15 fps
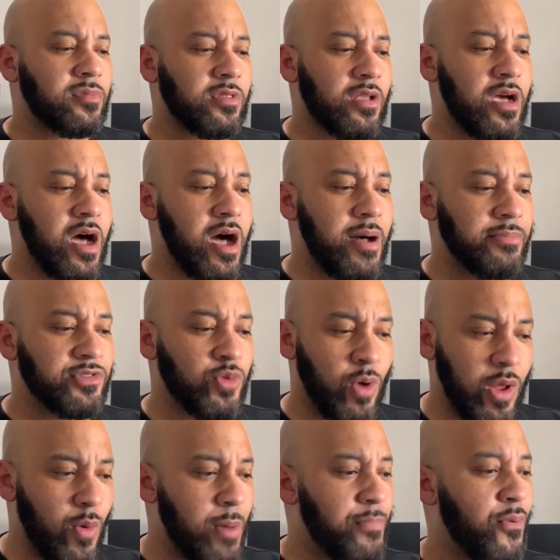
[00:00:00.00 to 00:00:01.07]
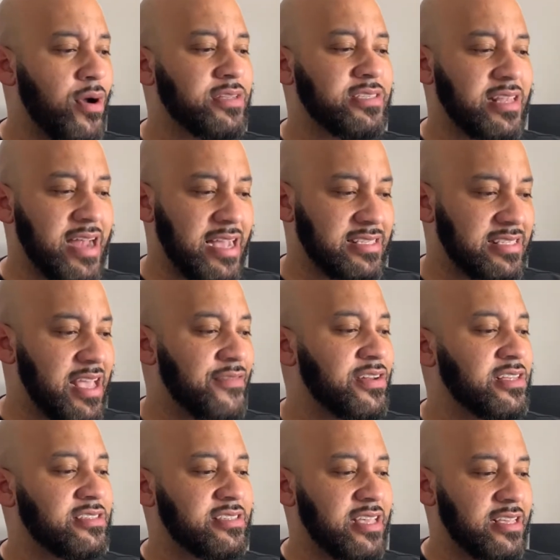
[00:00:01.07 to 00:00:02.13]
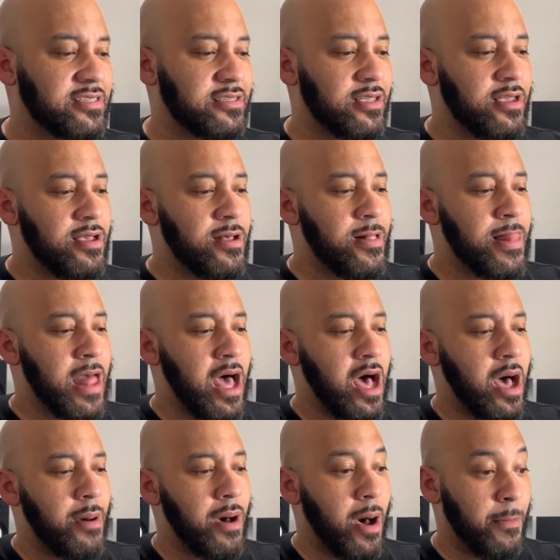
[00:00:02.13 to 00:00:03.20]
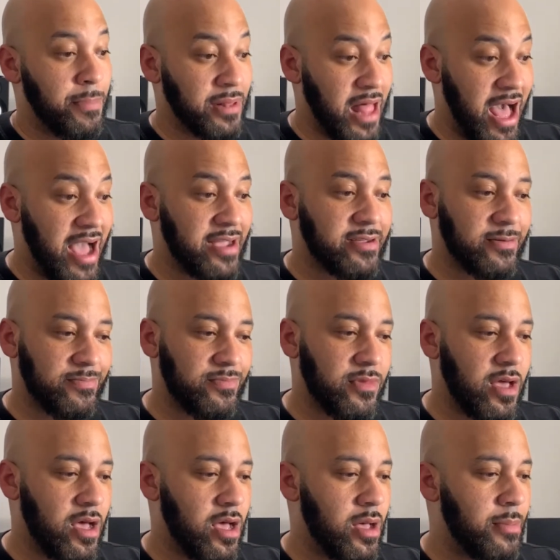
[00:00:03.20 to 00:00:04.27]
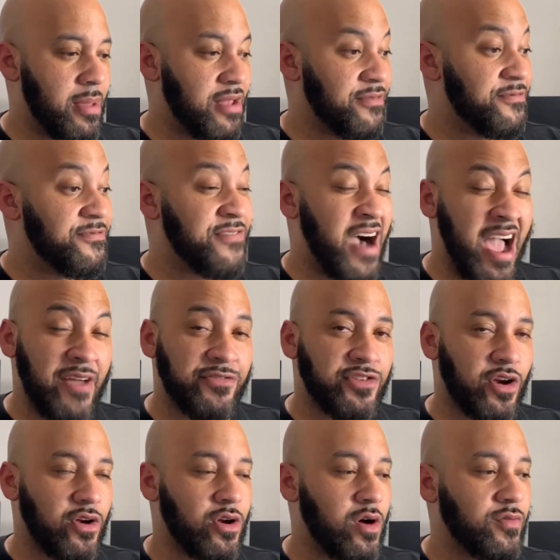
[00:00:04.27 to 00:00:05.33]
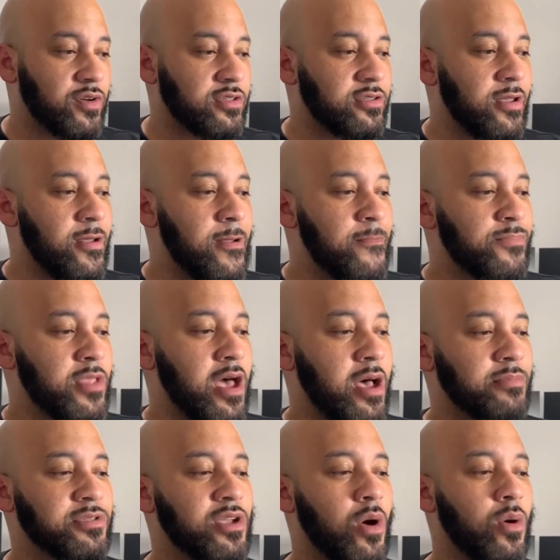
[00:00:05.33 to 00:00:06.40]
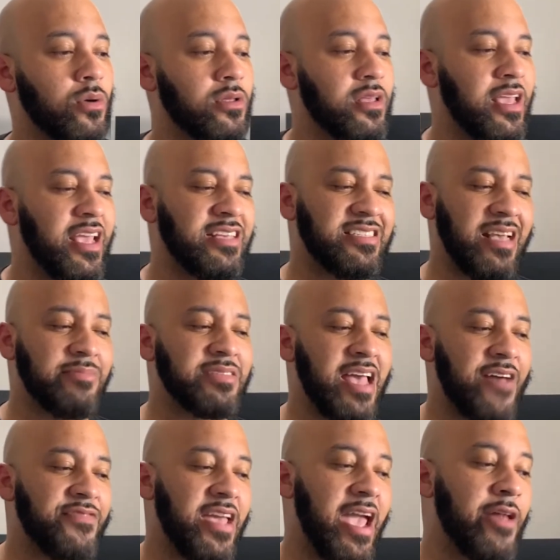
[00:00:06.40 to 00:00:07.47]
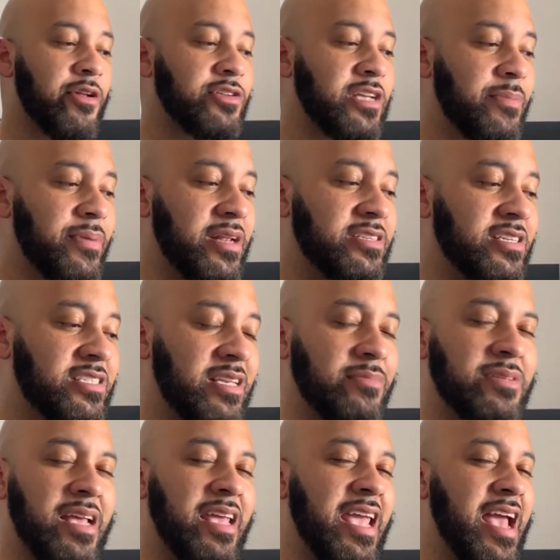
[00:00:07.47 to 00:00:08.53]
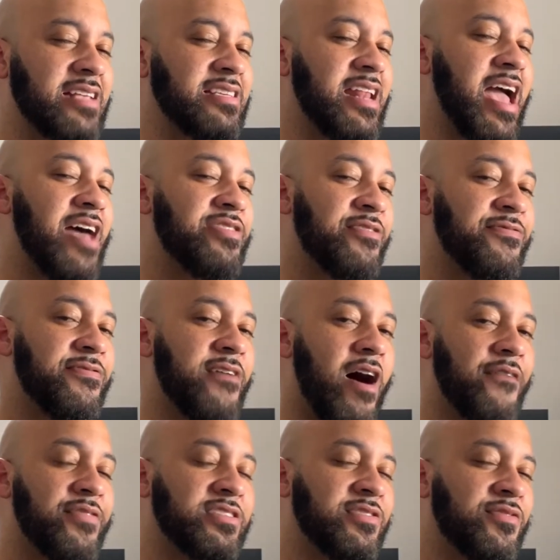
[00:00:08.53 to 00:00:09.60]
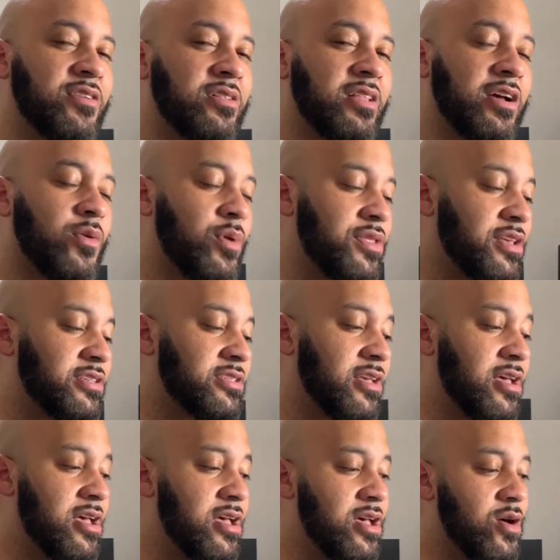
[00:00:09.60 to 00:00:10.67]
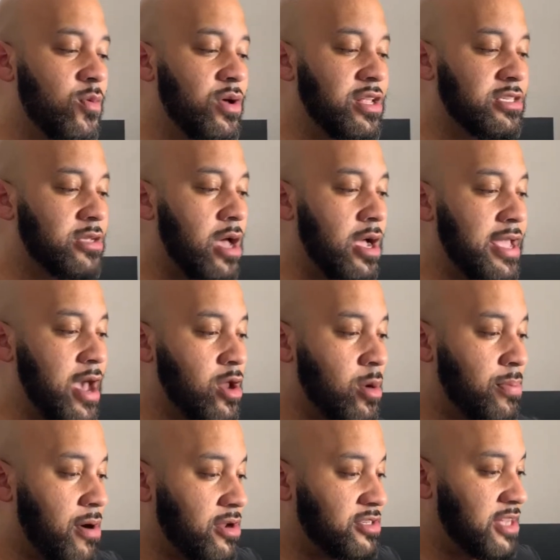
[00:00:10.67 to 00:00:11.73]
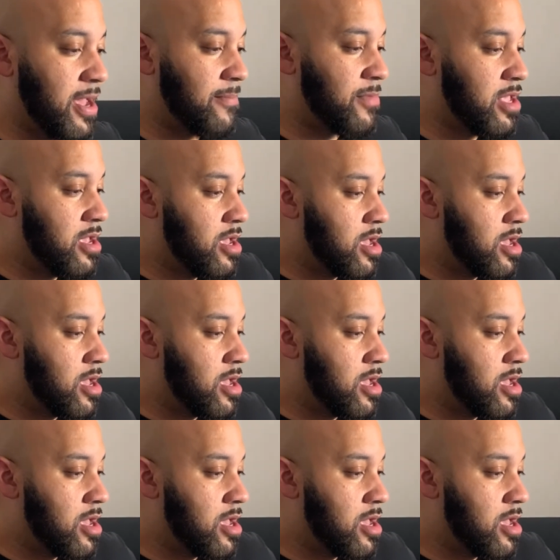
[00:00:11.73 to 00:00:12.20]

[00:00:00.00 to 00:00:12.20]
21 points tonight, 7 assists, a block, and 5 turnovers. So he seems to have the energy, but it just seems like he hasn't had the offensive click with his counterparts yet.